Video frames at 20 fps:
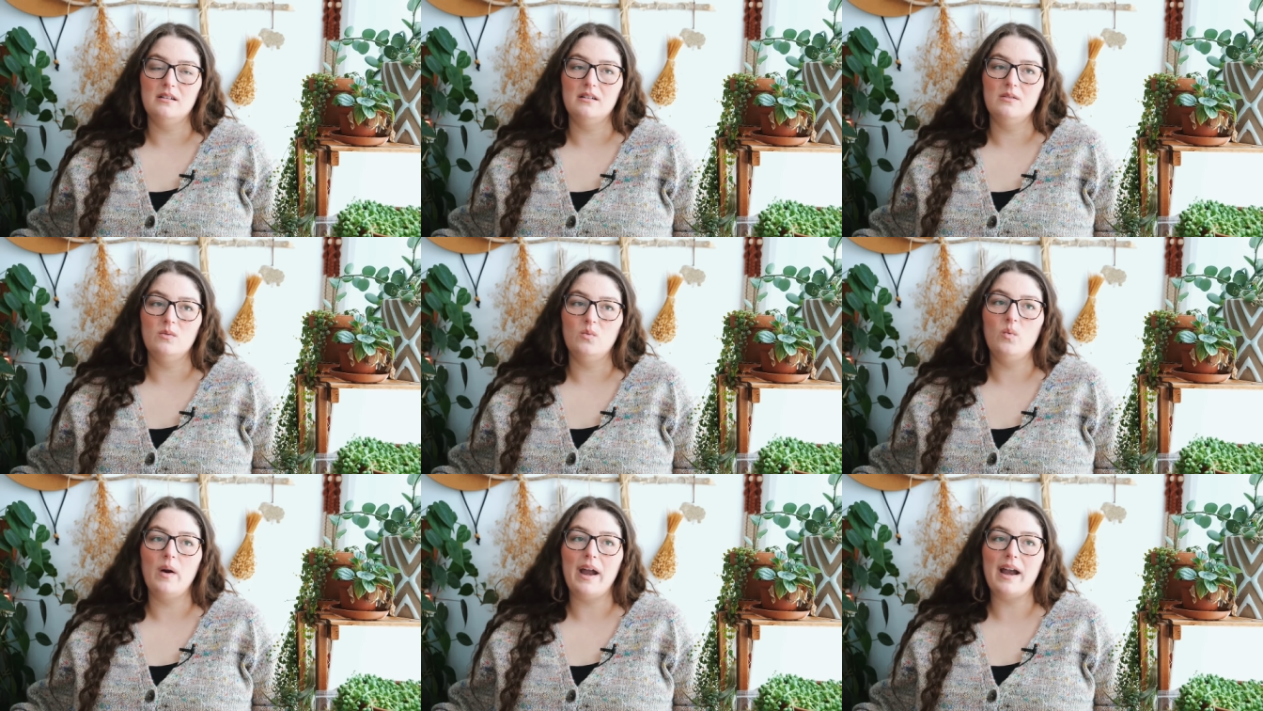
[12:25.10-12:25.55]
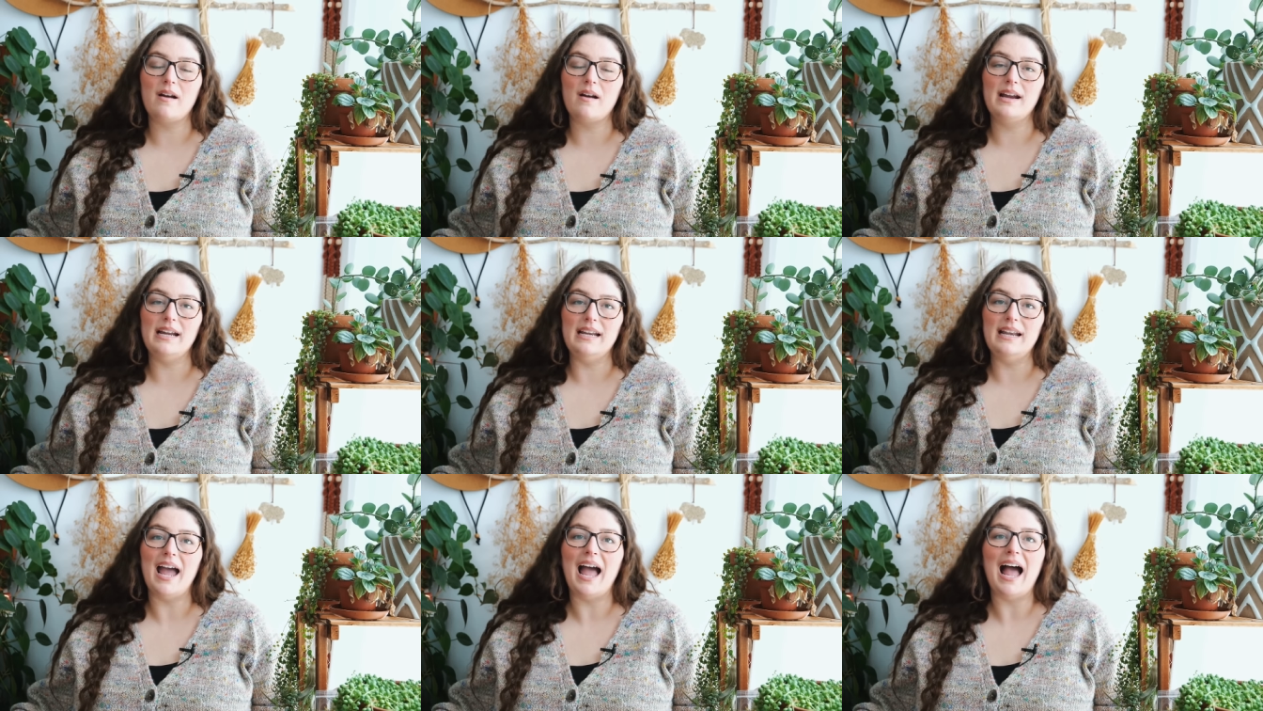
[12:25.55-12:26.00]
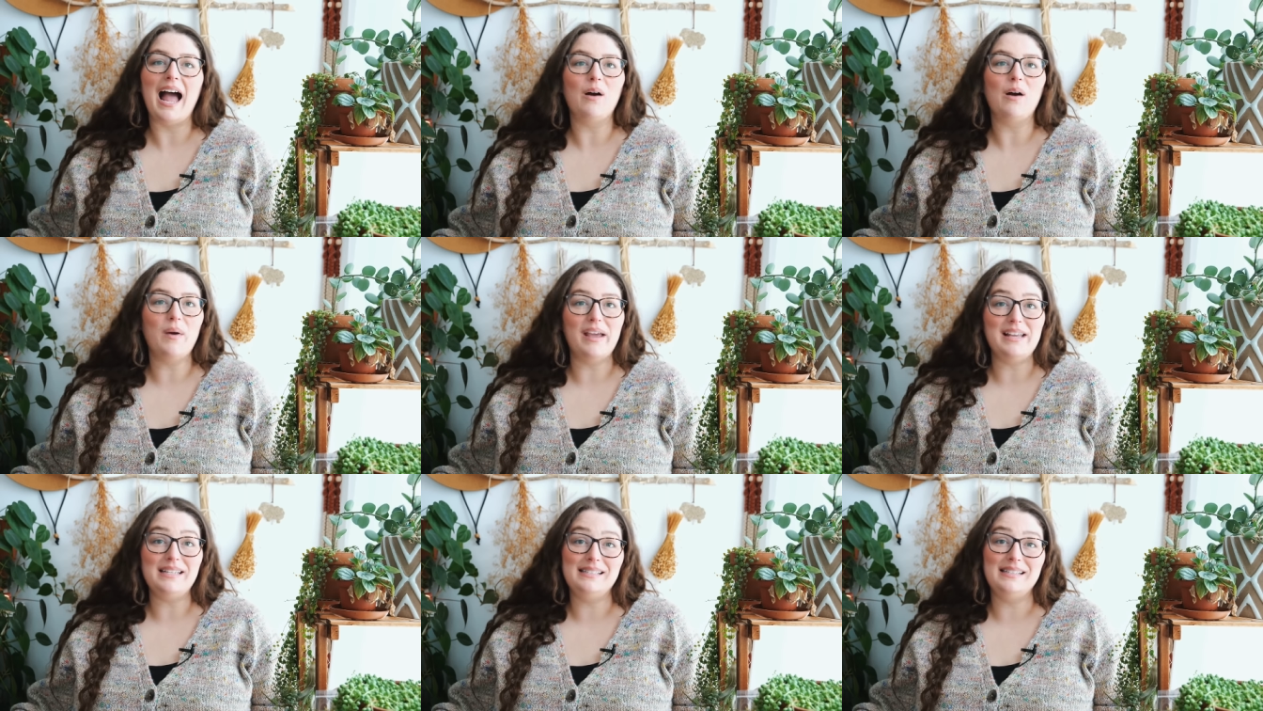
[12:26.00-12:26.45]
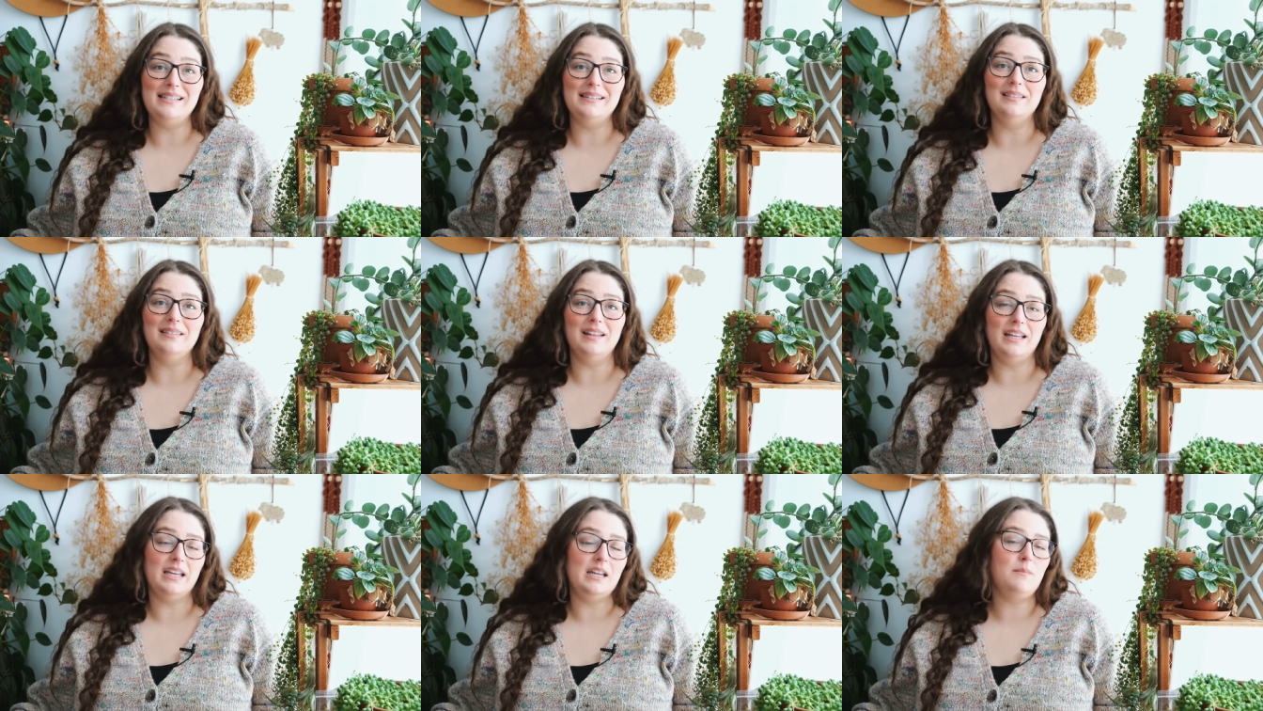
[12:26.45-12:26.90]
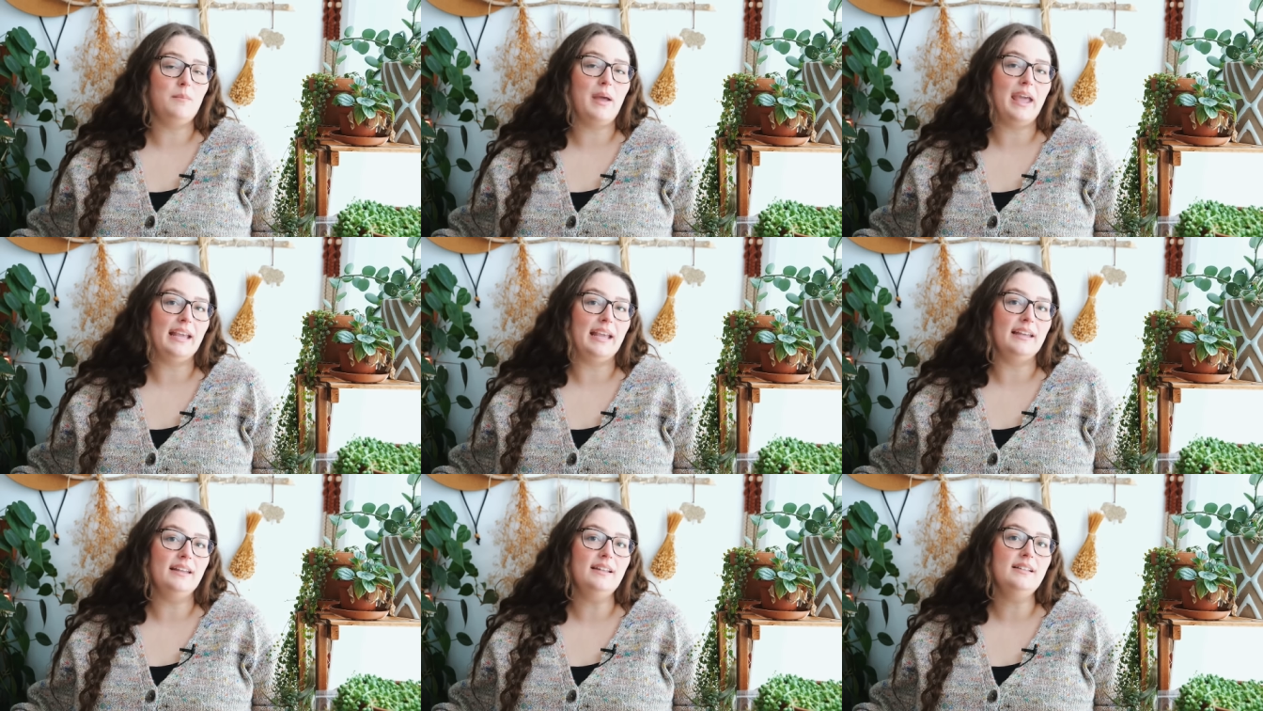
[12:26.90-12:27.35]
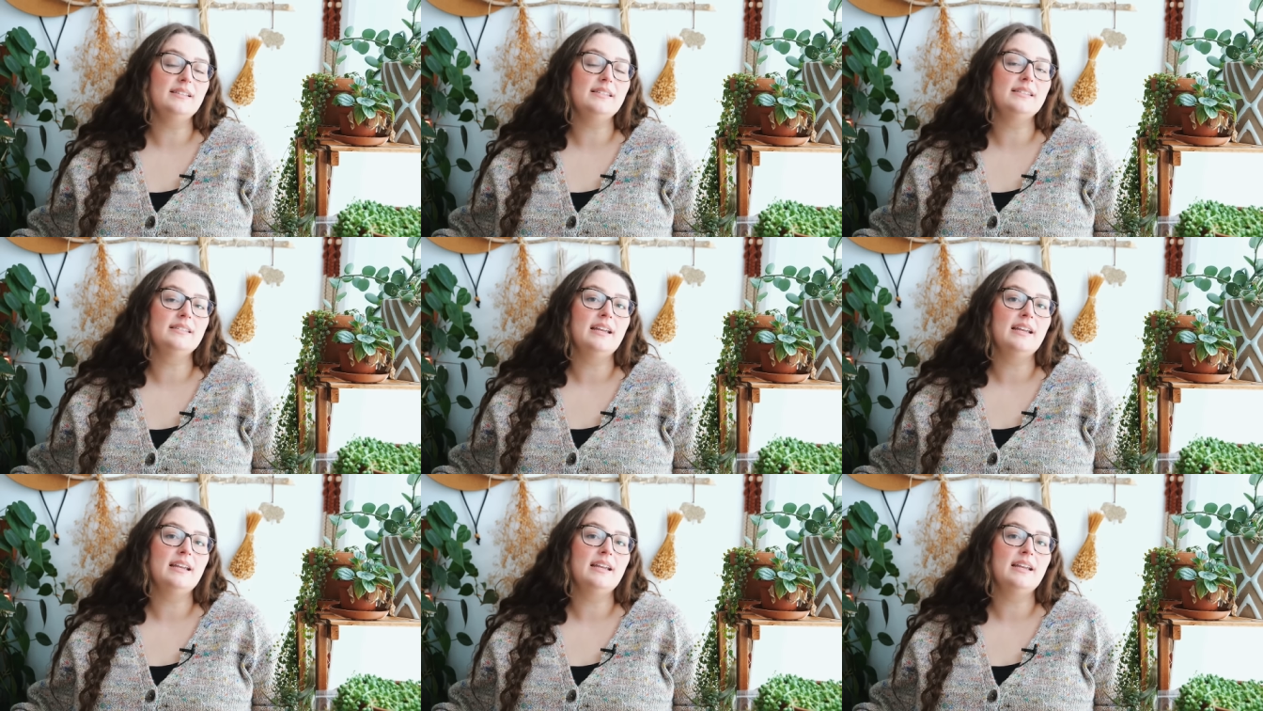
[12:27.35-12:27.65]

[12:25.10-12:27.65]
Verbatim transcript: wearing high-waisted linen pants